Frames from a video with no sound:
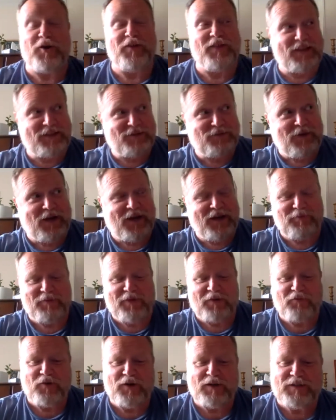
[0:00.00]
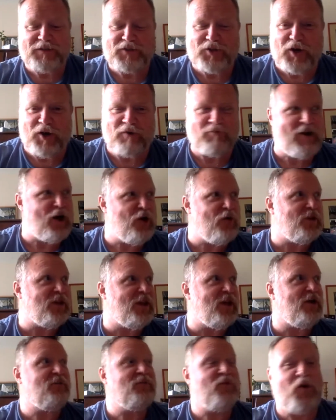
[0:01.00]
It's my friend's dog right
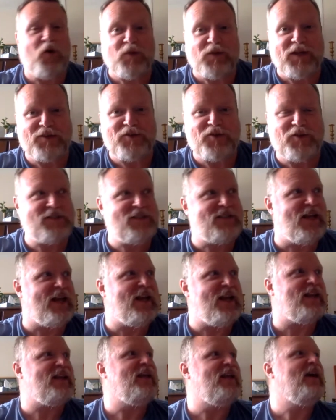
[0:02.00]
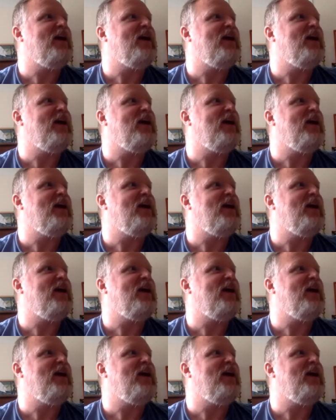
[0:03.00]
over there. Hold on just a second.